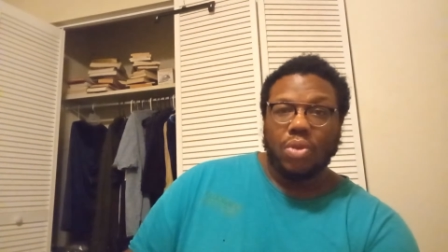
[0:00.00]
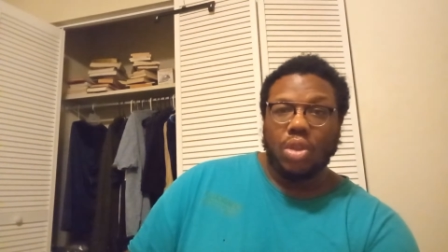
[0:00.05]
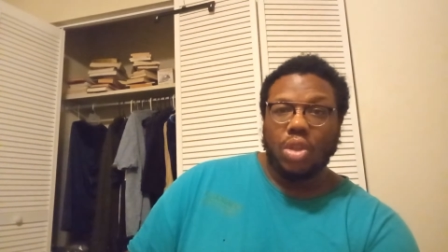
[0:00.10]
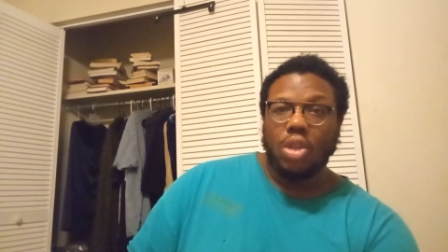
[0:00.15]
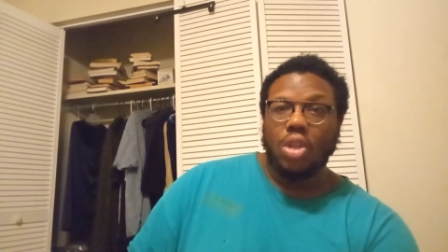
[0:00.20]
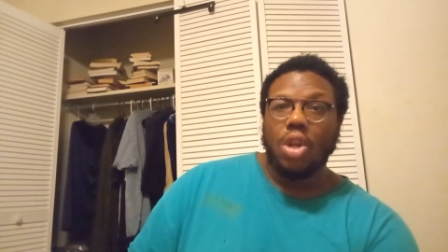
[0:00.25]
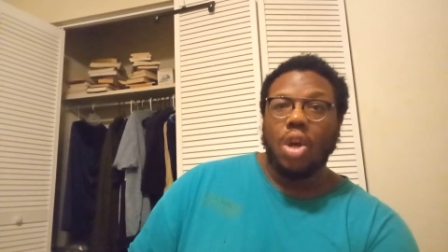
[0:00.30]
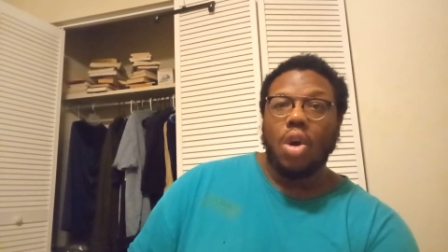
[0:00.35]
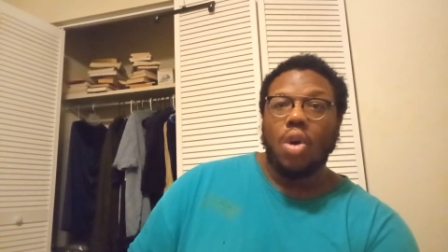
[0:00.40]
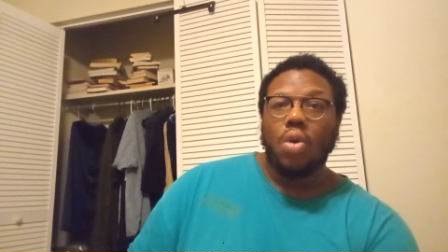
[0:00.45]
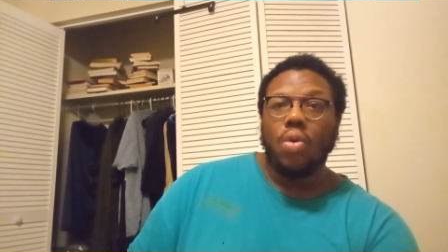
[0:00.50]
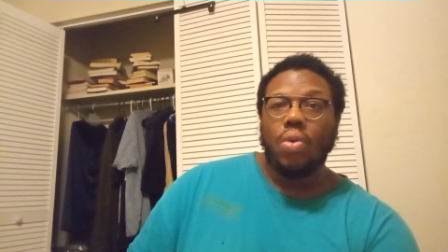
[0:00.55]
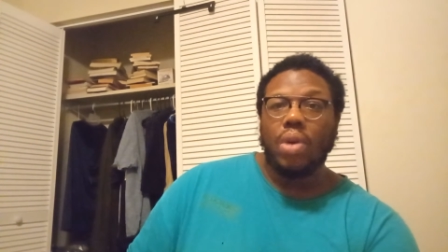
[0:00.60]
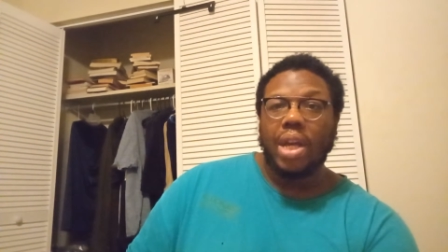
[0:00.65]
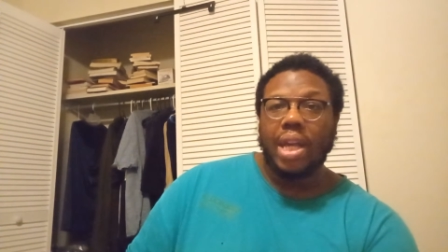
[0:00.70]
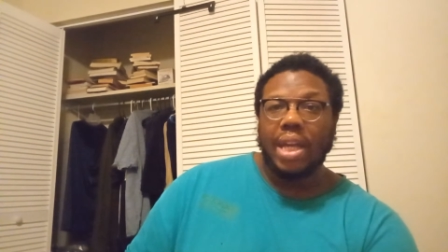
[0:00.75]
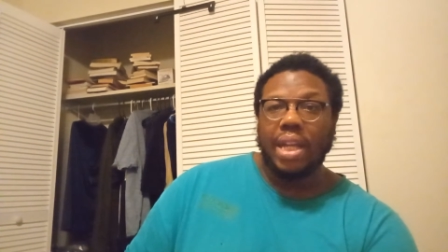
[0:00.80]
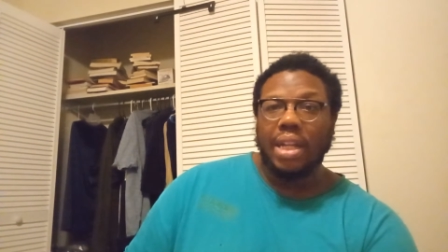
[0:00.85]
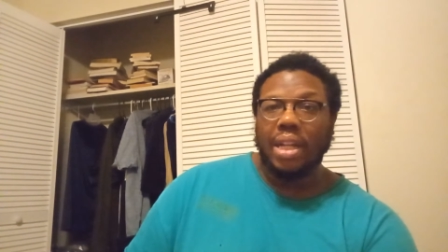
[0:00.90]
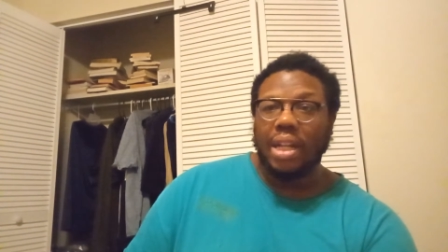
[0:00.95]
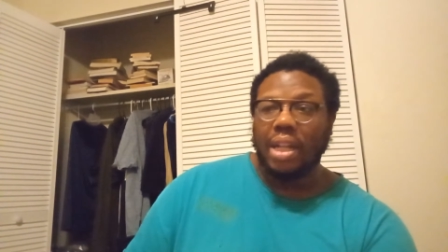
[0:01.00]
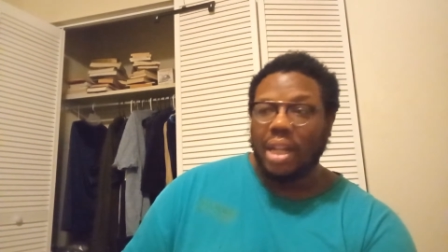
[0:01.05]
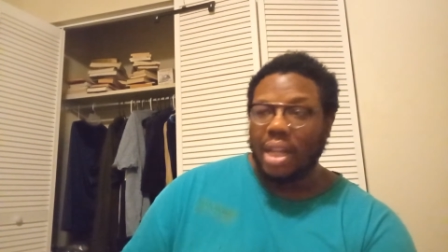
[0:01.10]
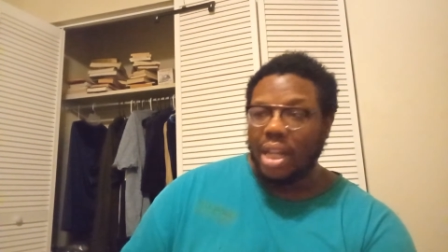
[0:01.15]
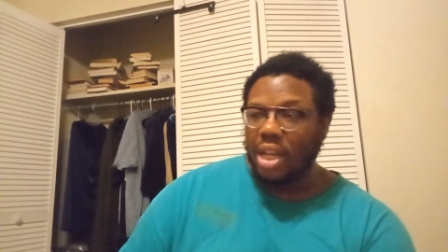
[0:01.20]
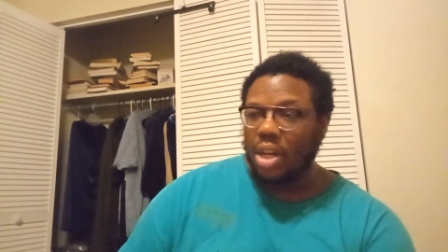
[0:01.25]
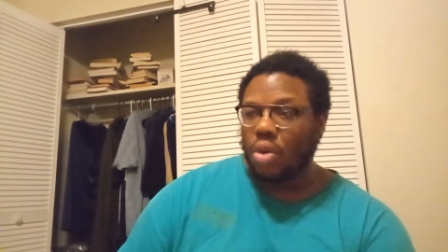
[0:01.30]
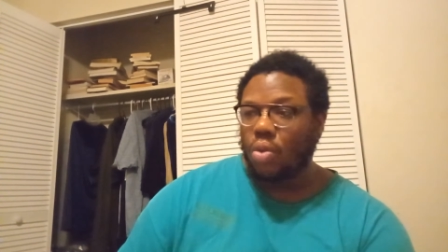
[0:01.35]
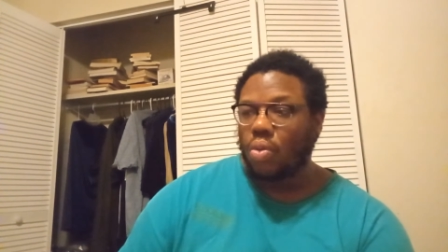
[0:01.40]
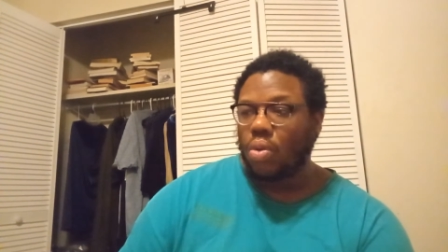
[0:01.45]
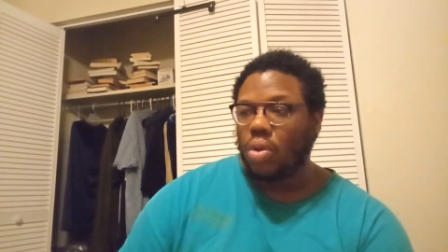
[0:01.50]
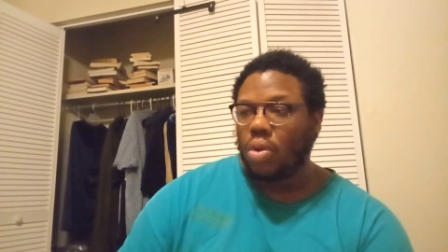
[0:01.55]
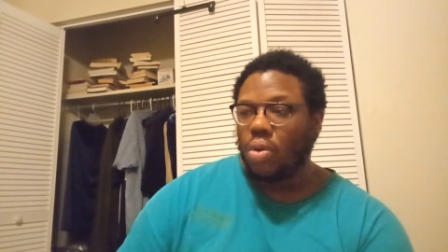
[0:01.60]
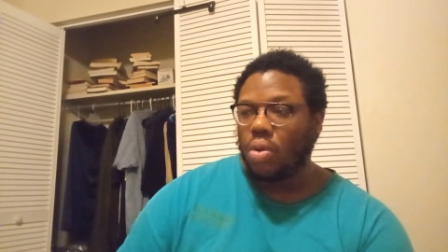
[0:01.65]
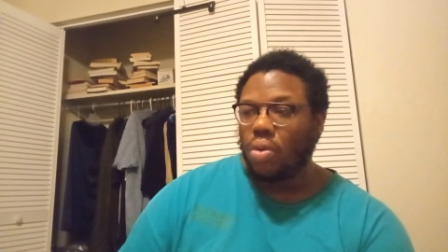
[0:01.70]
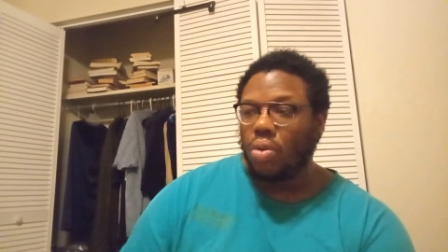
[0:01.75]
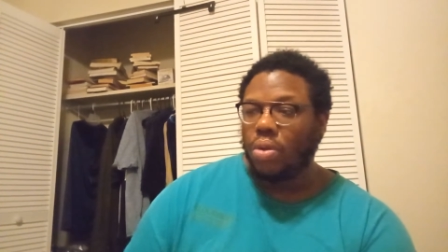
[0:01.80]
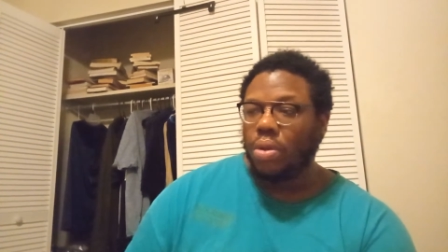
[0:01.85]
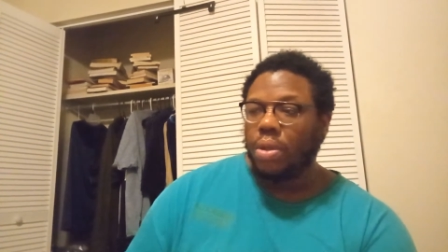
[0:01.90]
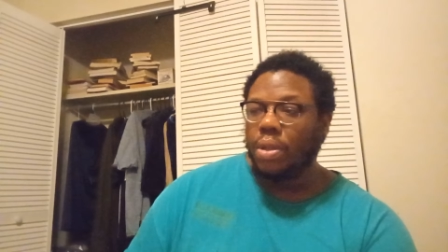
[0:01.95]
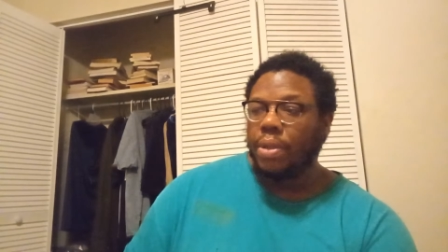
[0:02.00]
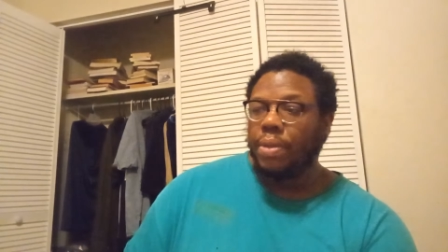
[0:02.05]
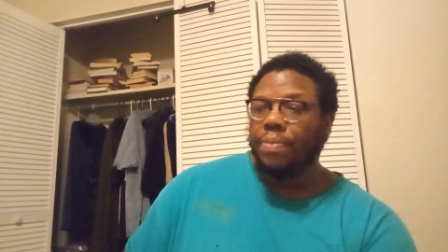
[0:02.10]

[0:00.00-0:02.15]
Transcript: you know, in literal,